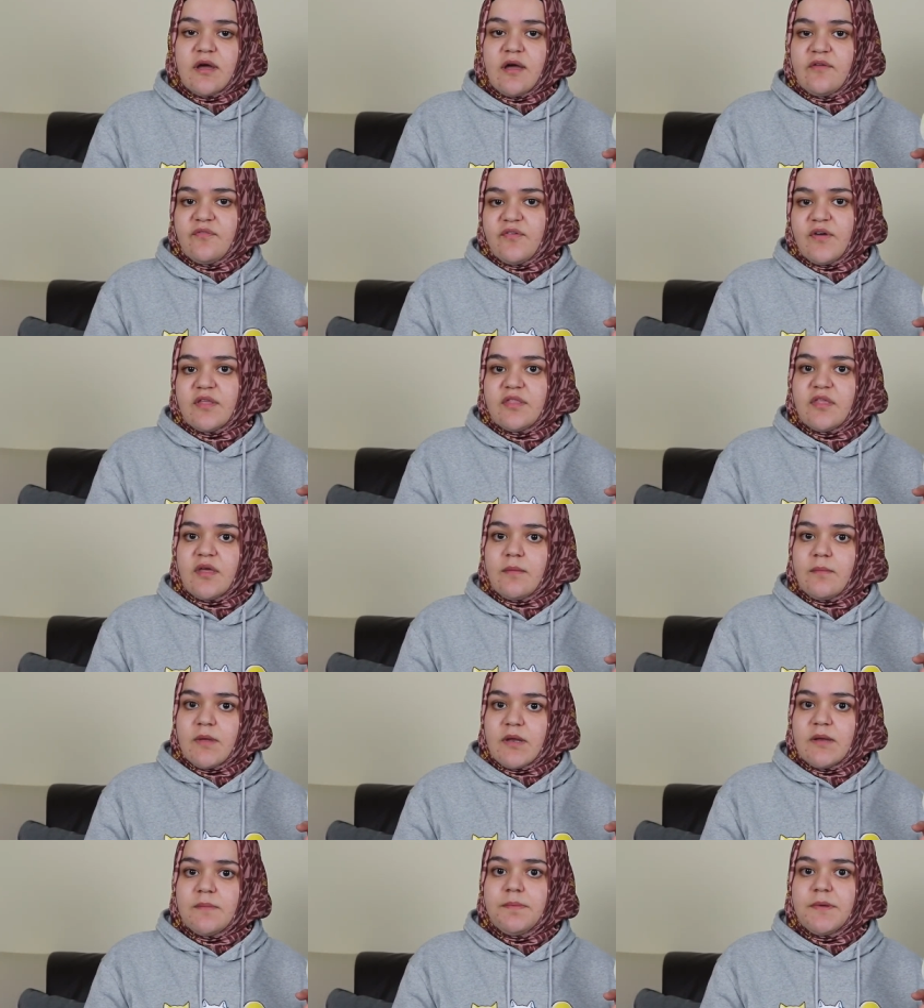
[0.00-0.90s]
I find that
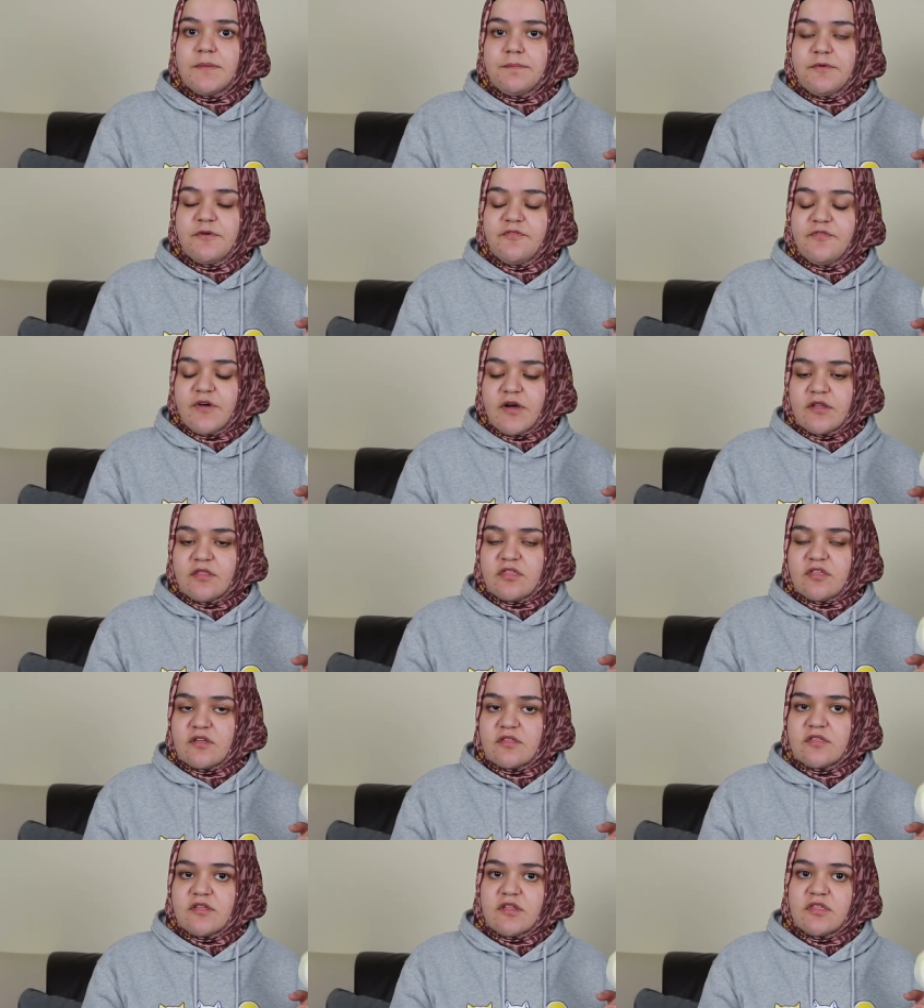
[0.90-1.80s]
many people find
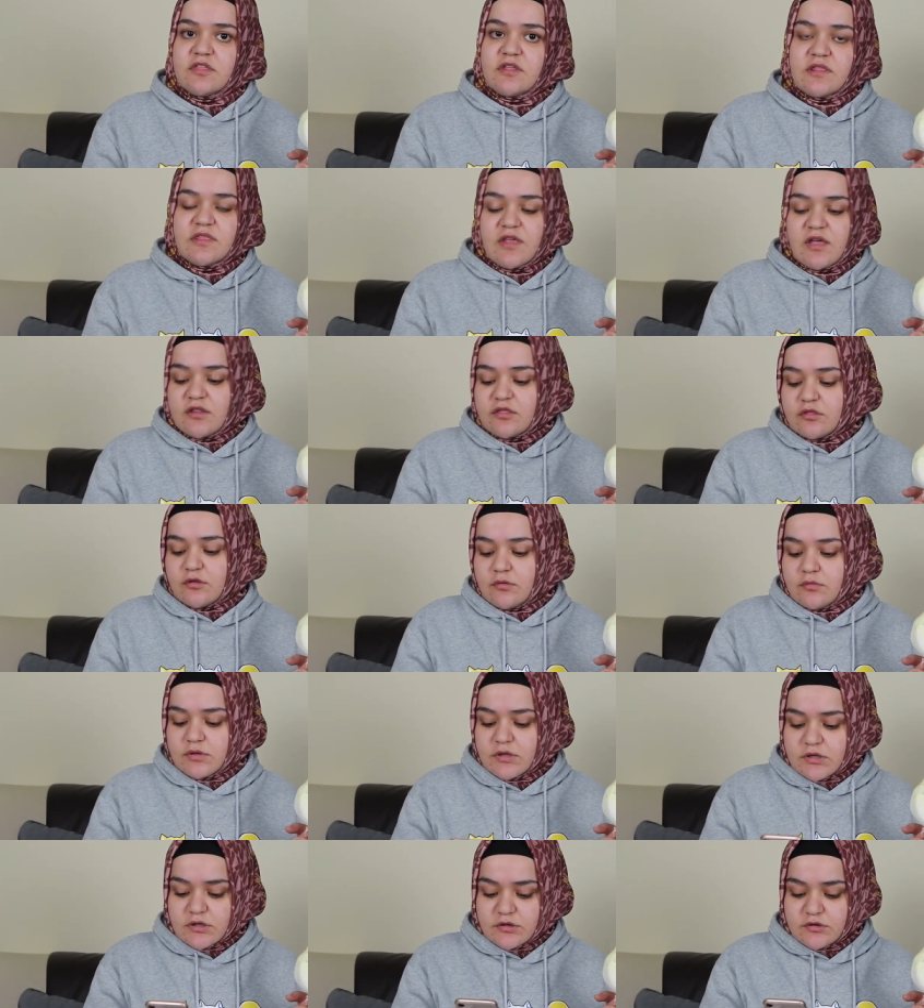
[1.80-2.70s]
success in that, so
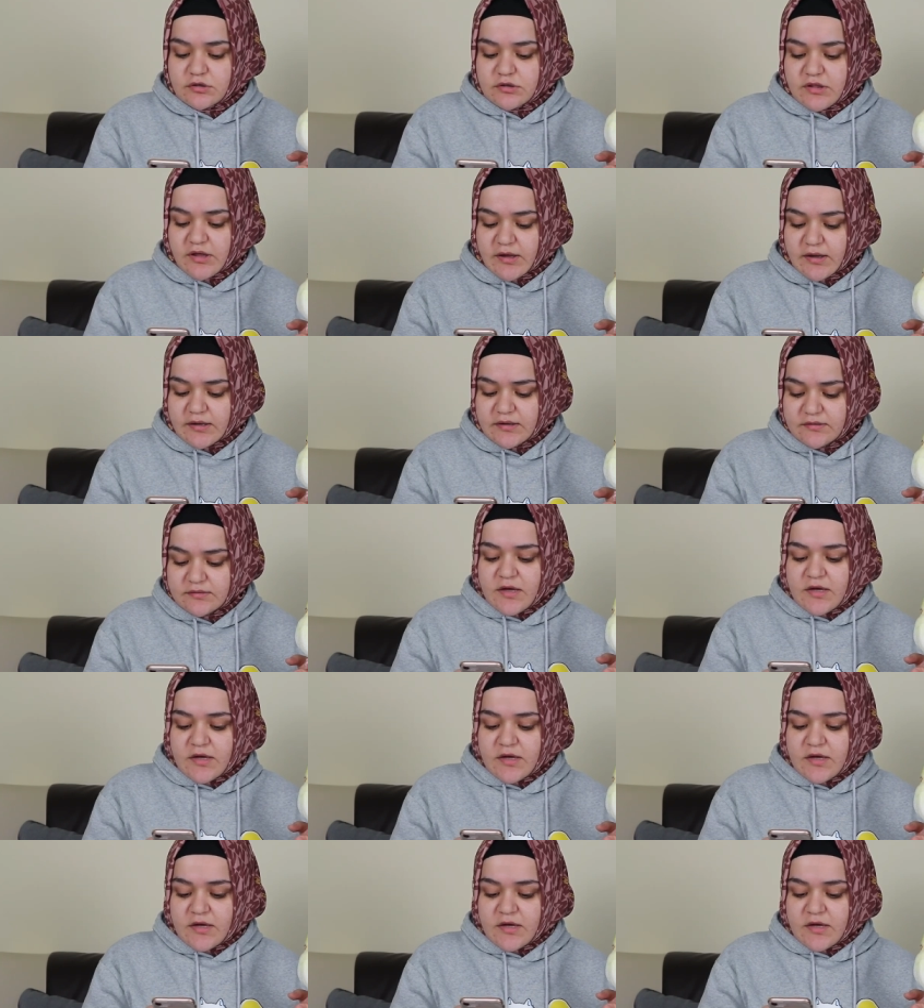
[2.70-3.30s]
look into that.